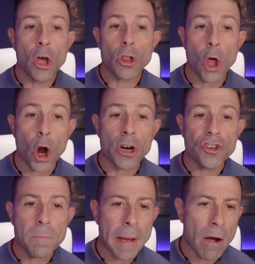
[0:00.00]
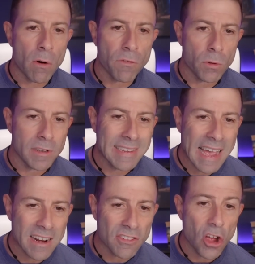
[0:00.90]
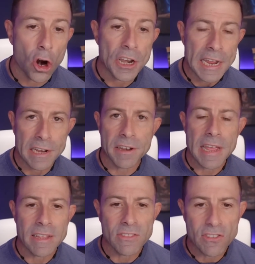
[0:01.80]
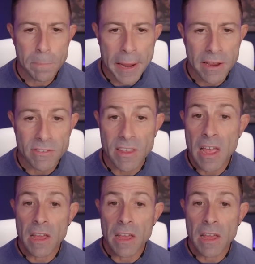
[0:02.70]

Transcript: large and powerful antennas are needed in space.